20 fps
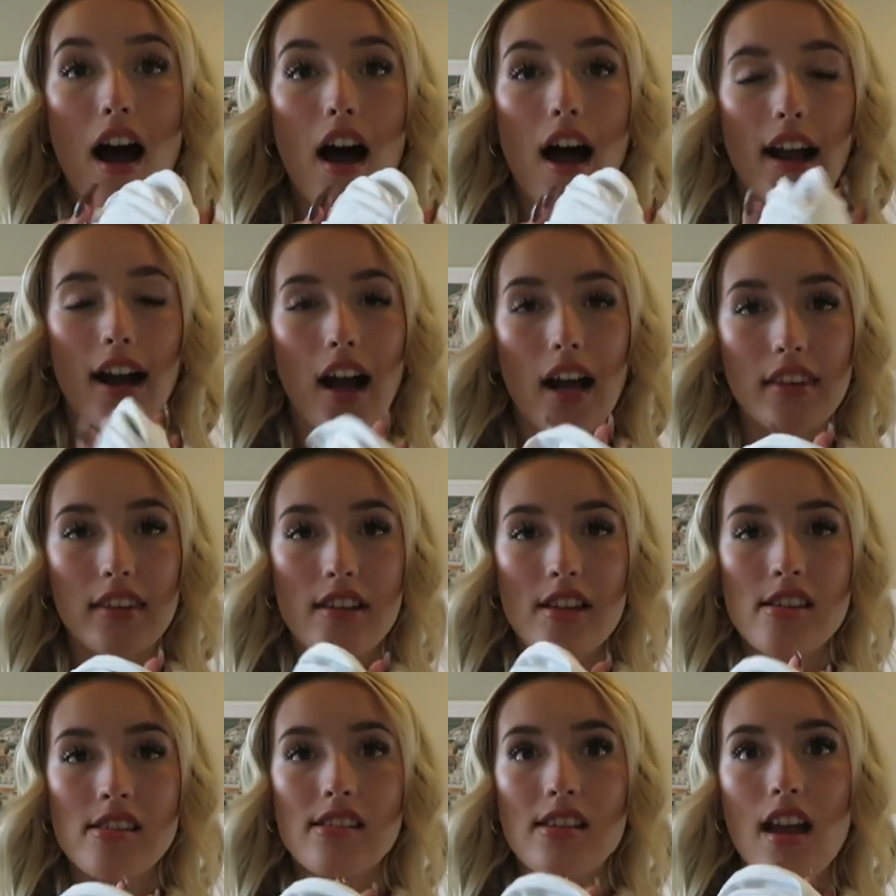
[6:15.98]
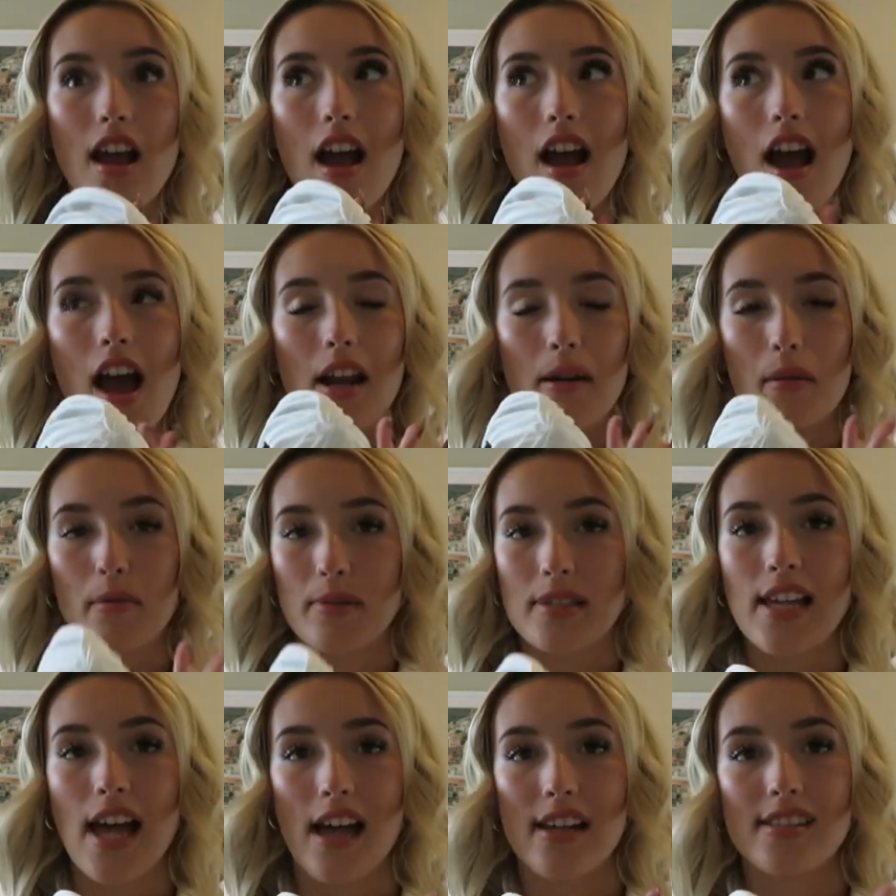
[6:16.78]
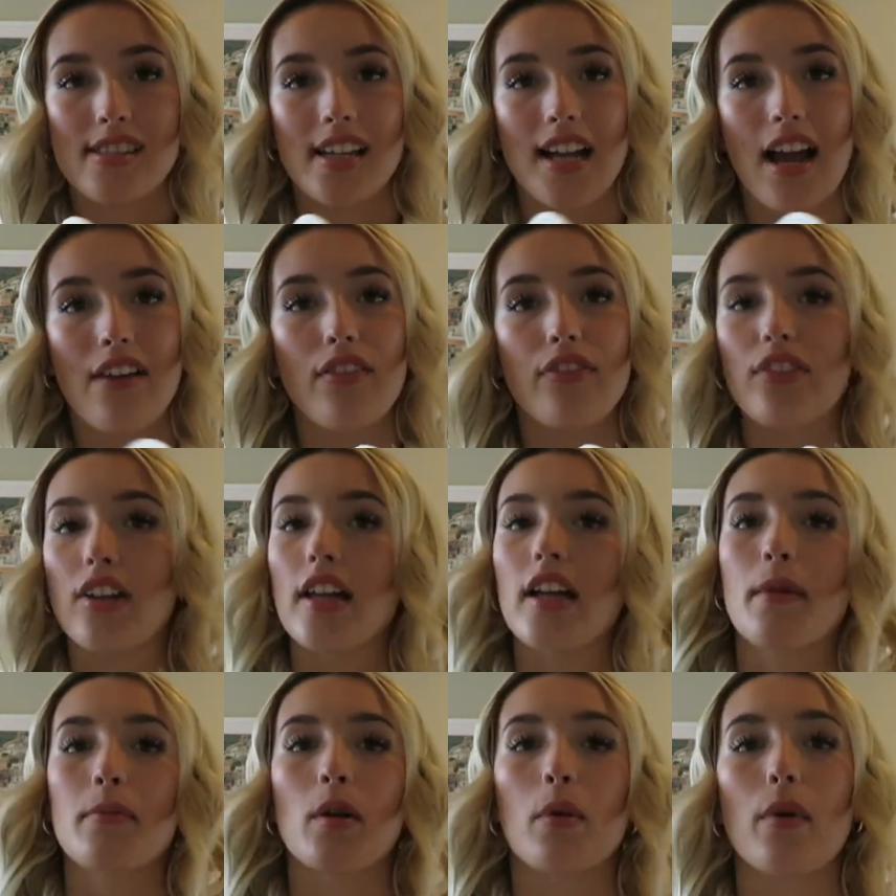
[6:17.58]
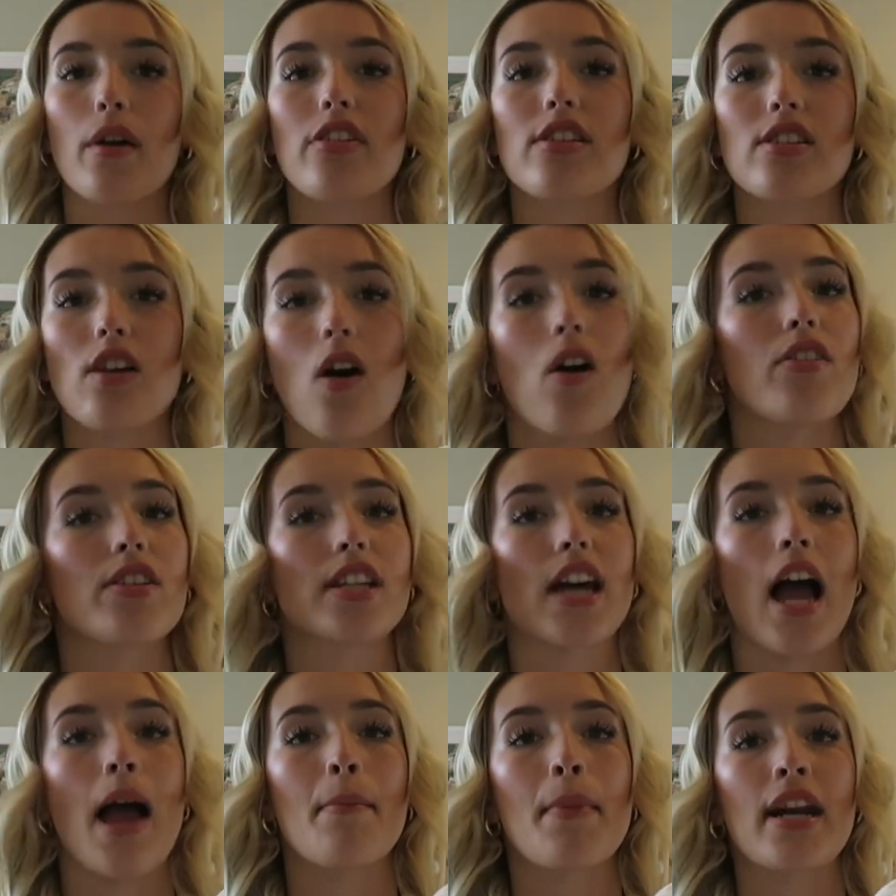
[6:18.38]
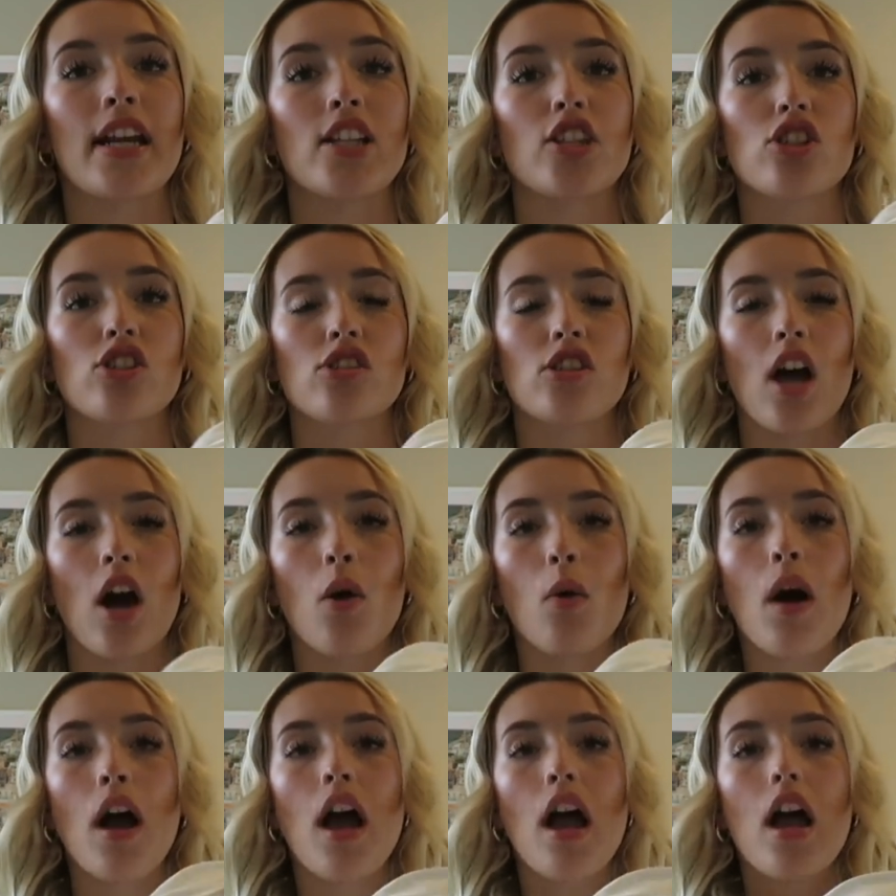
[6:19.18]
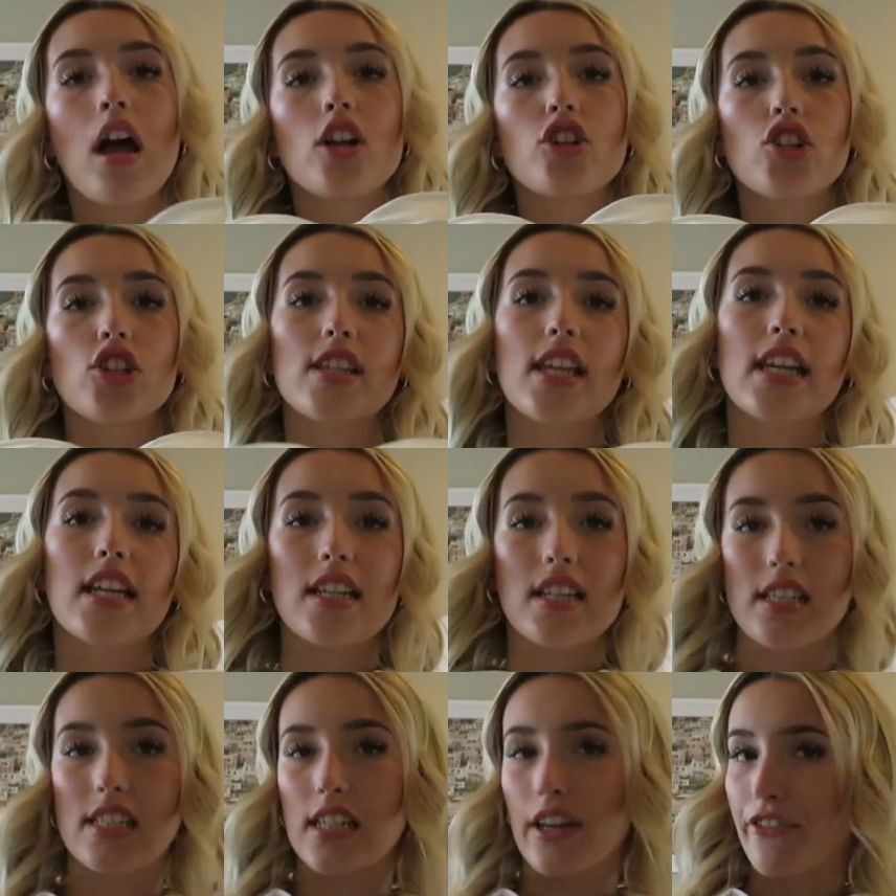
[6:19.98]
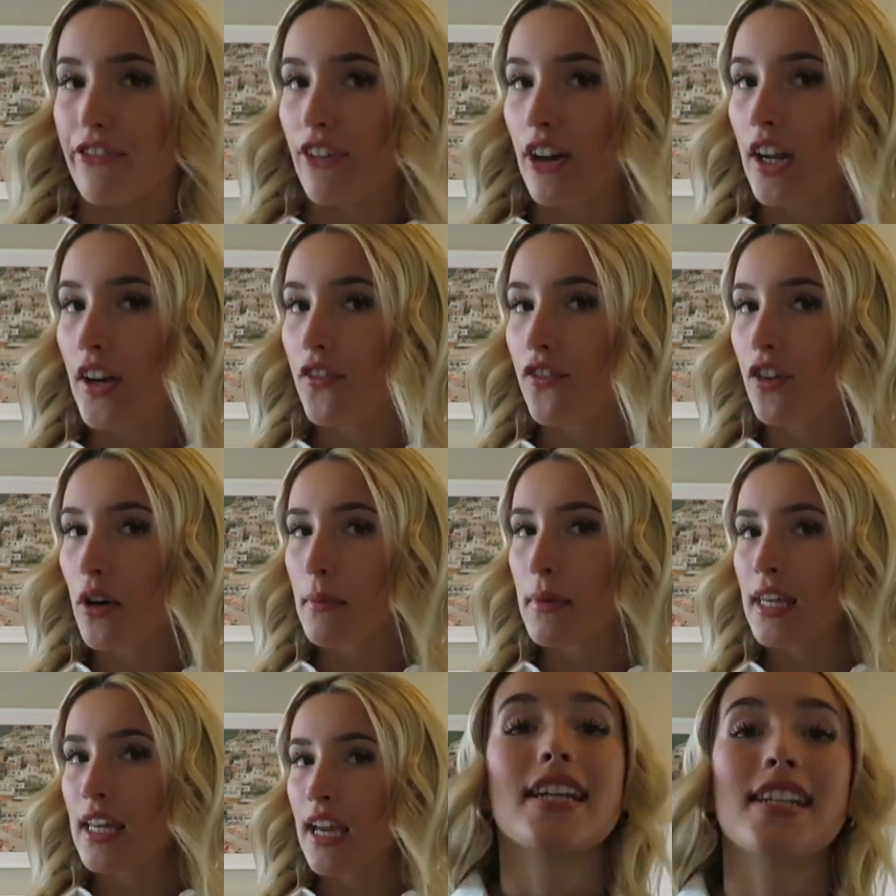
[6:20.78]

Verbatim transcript: I got this and I'm obsessed. Like, I have a feeling I'm gonna wear this all the time, and it's so just like different for me.